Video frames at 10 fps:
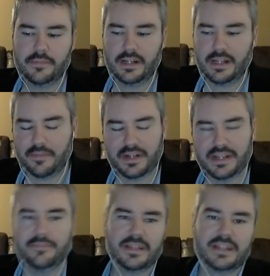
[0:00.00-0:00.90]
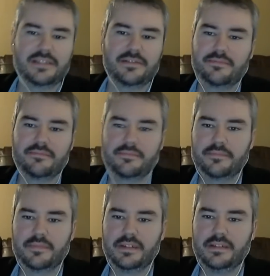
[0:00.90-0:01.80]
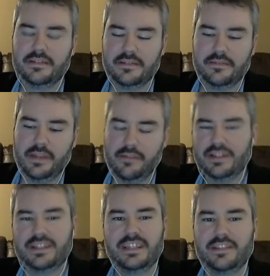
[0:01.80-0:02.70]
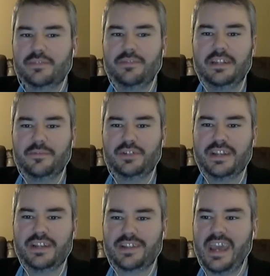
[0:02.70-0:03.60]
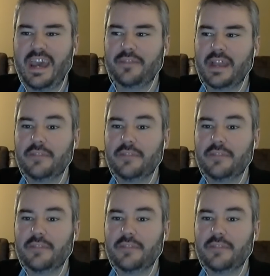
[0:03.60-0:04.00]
a company that's, we see there's plenty of chains that have that.